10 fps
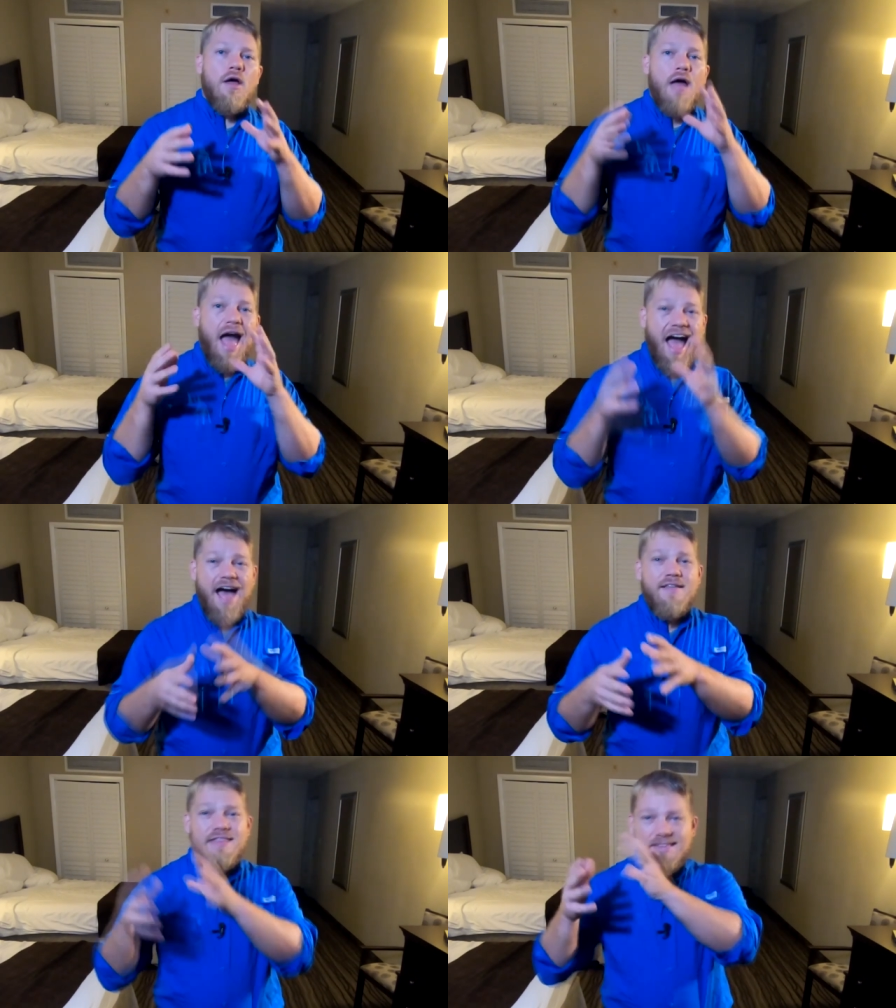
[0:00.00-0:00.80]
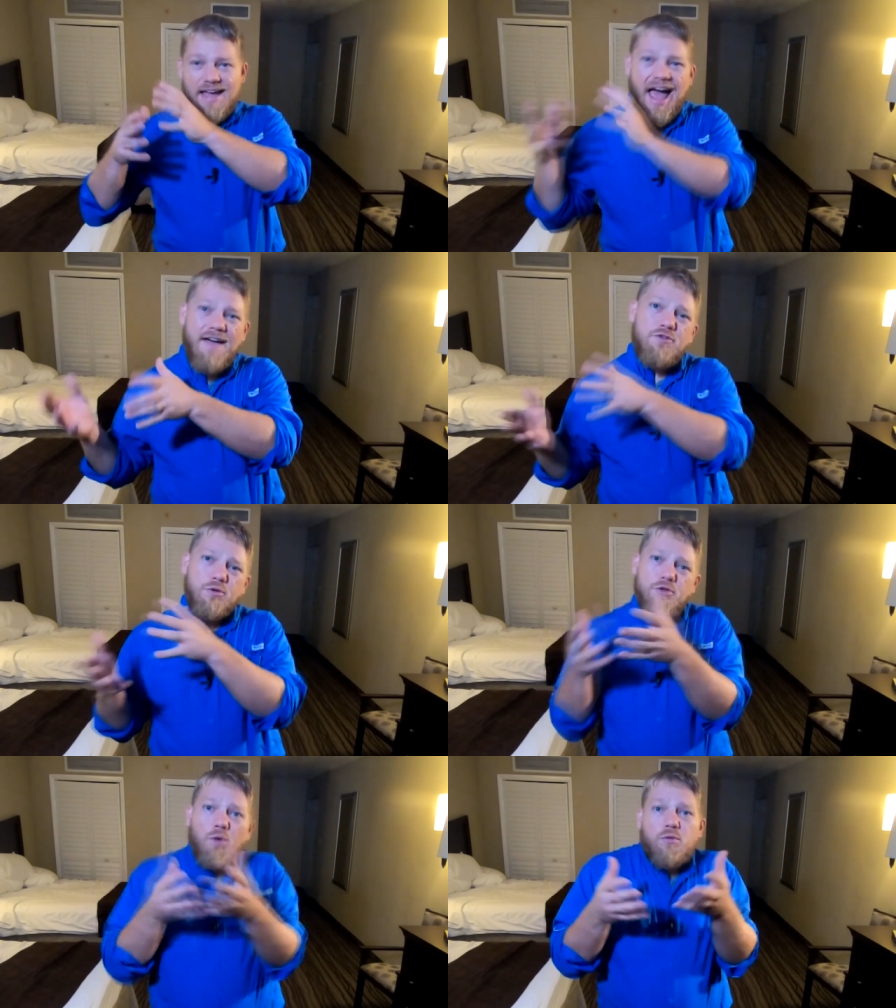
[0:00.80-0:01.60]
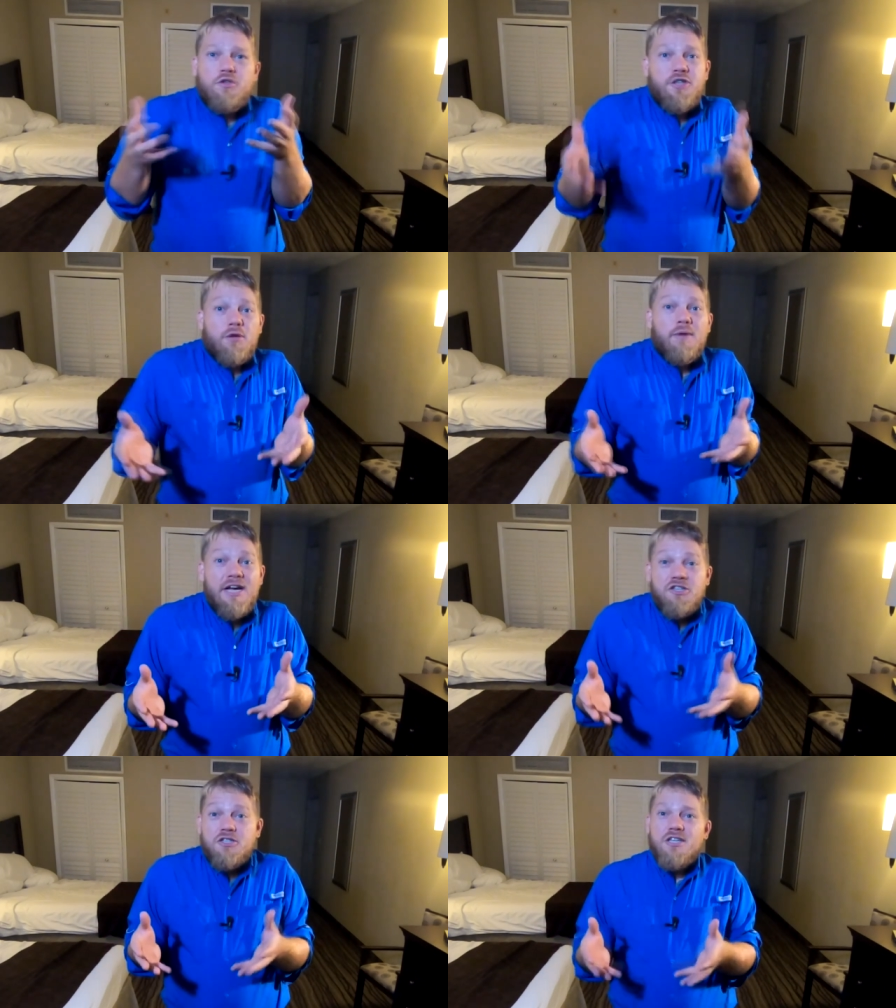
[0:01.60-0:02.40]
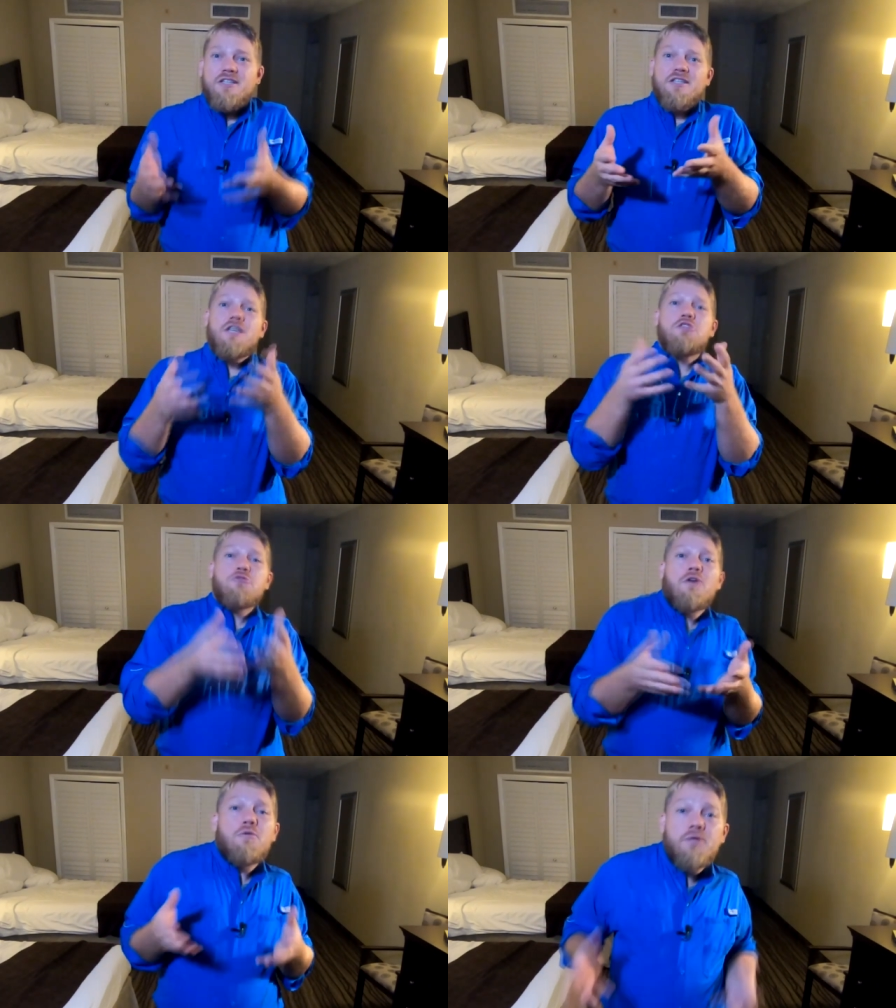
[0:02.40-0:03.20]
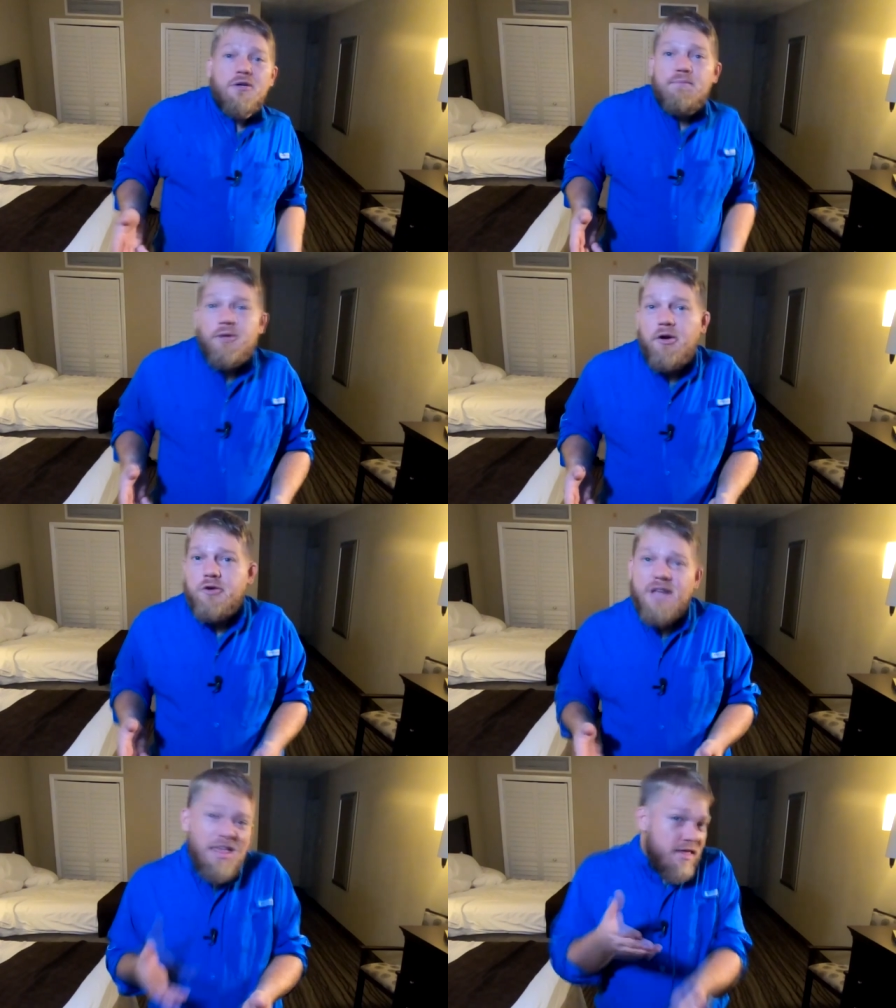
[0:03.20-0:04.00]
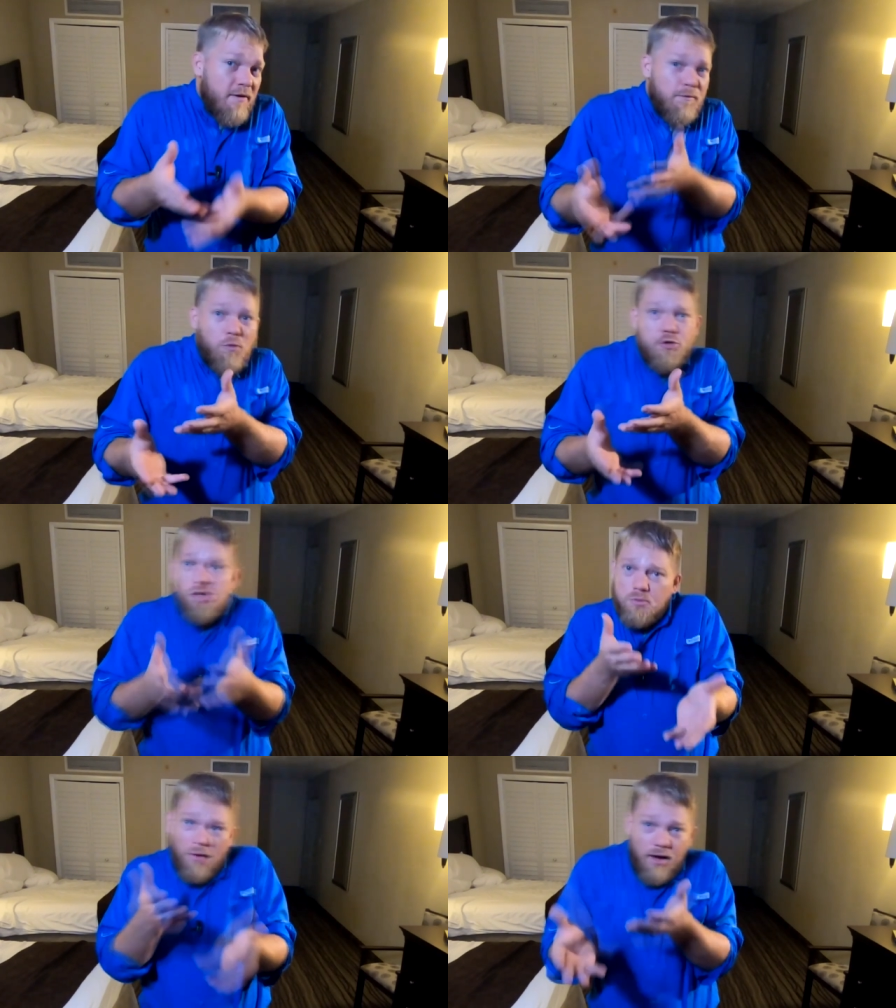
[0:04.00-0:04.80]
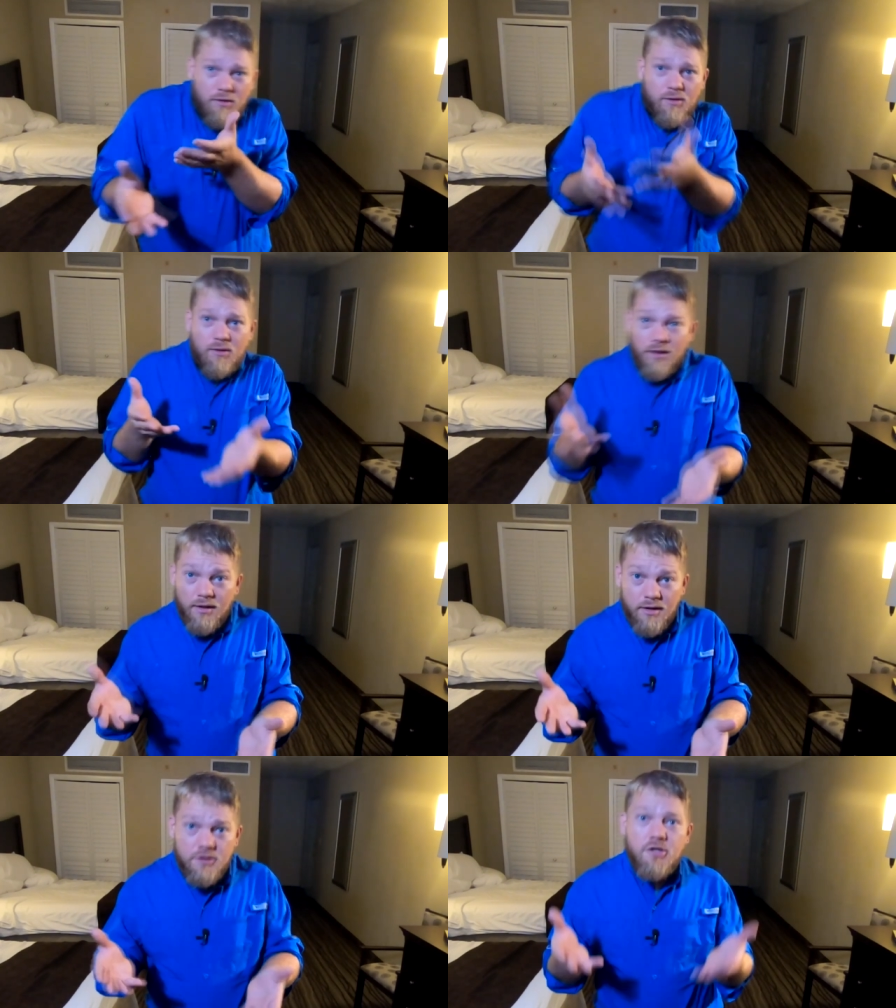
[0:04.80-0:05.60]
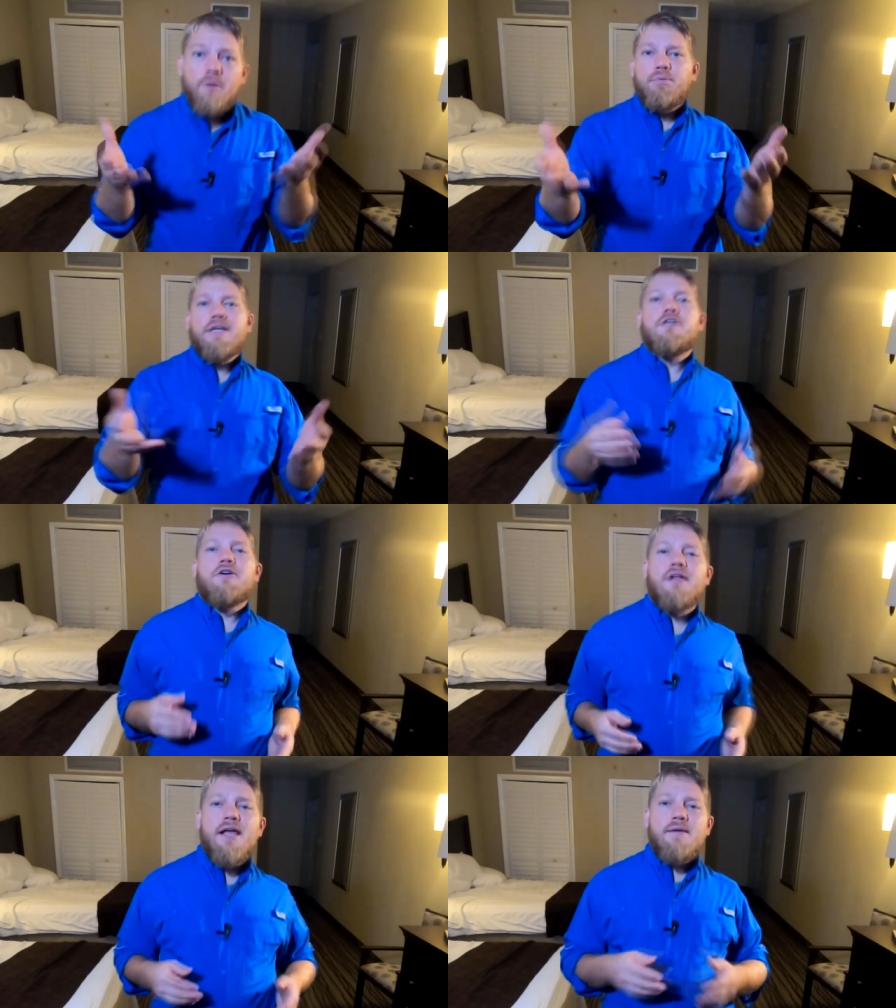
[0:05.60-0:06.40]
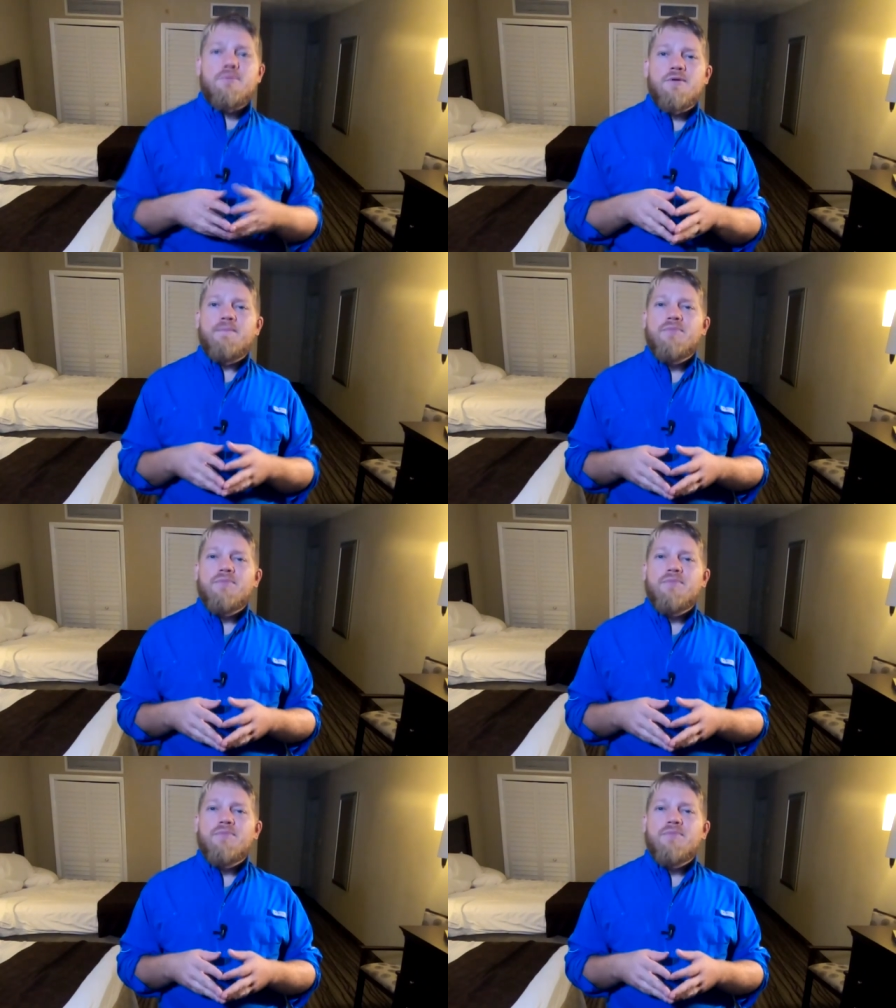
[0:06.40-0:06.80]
ha- that they have towards older generations is that they struggle with computers and therefore struggle to complete their claims.